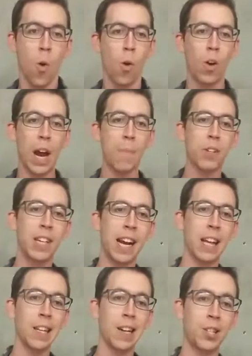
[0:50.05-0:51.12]
Well, grab your
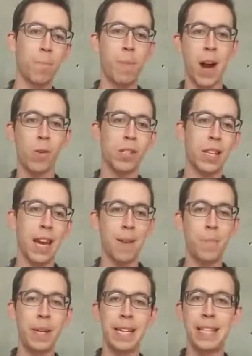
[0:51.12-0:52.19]
Data Logic
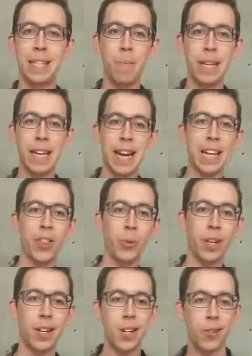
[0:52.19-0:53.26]
PowerScan PTB
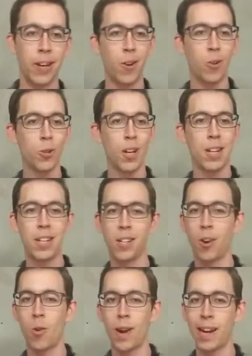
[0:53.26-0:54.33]
8300 and hold on to
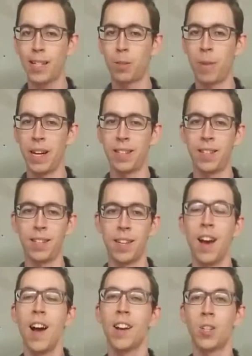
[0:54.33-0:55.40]
your quiet spaces,
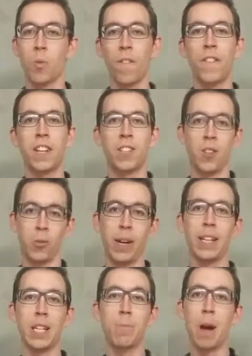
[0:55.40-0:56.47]
because we're fixing to
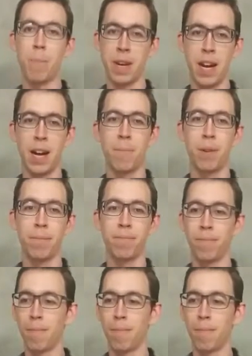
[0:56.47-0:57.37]
ring this puppy up.